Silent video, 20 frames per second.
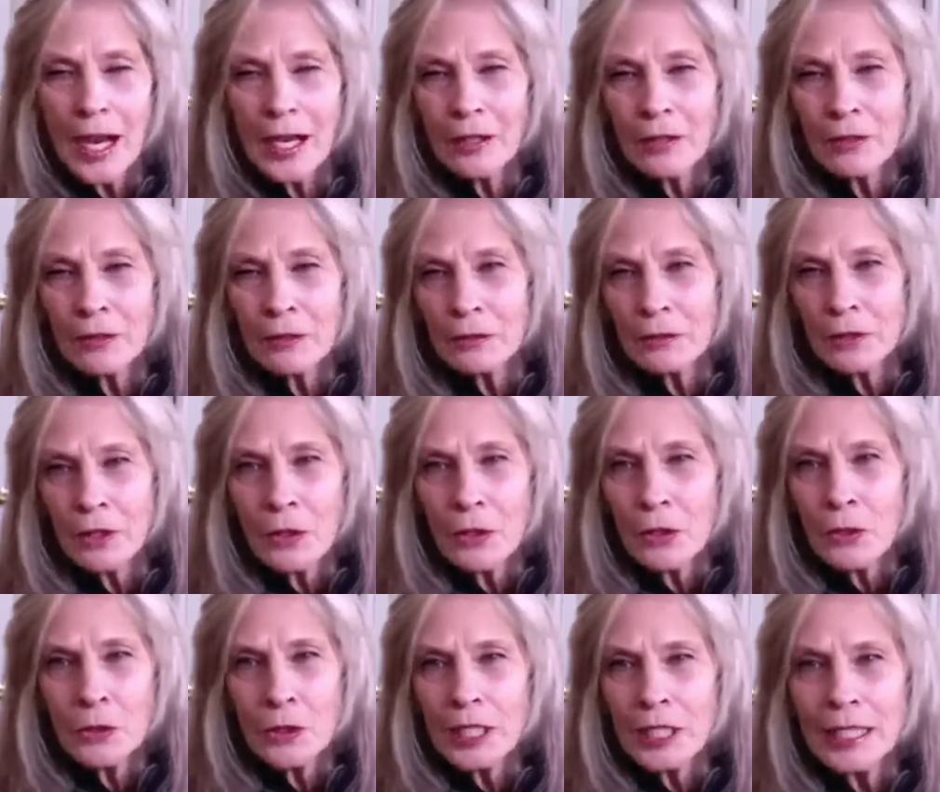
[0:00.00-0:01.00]
I don't know
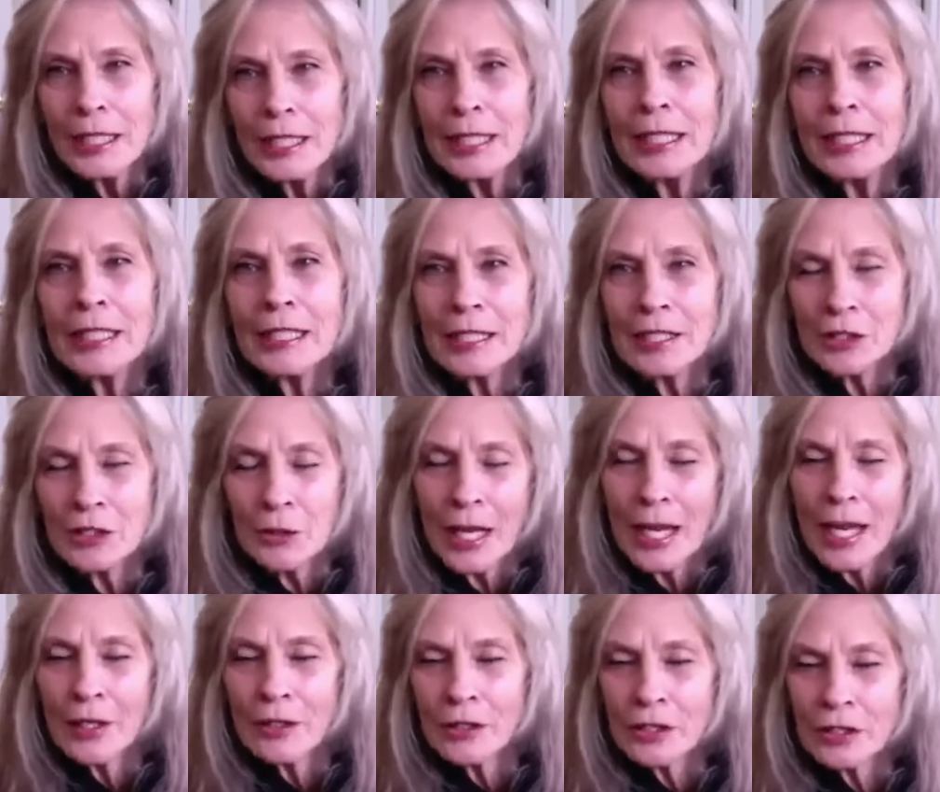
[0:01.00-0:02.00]
who he is. So I
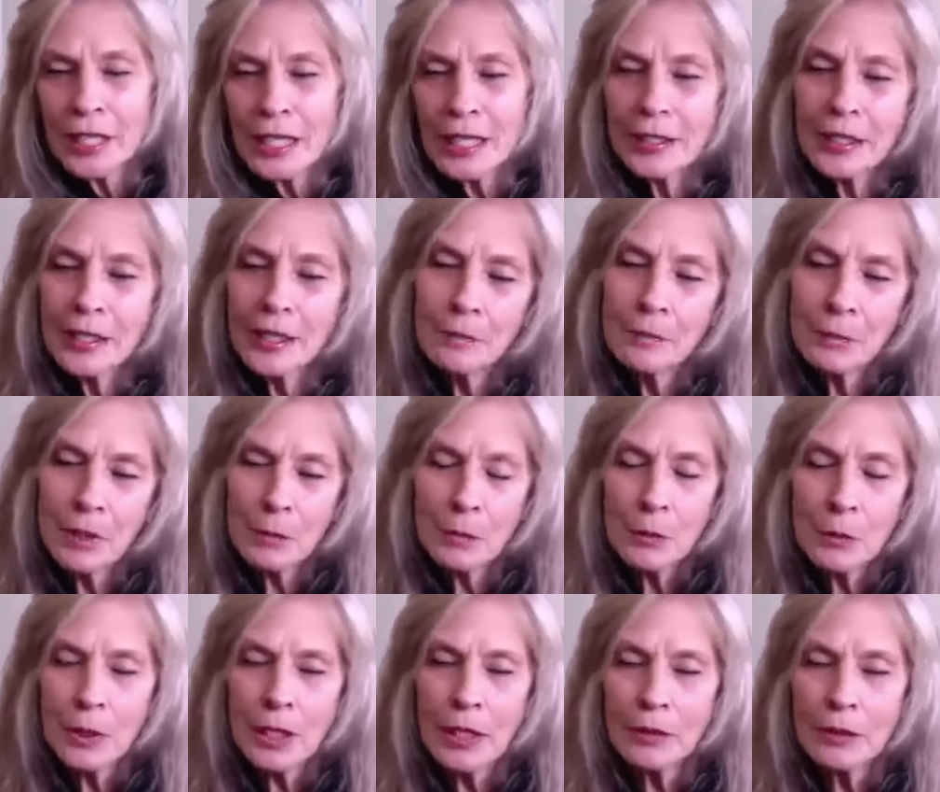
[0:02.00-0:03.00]
had her stand up,
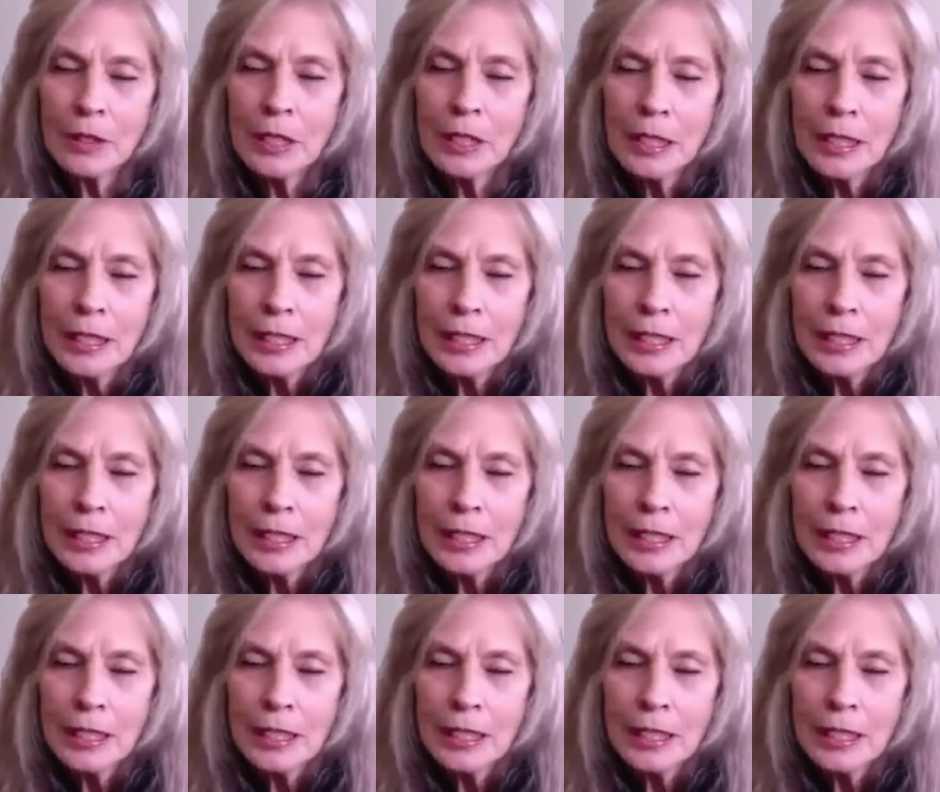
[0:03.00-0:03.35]
come around.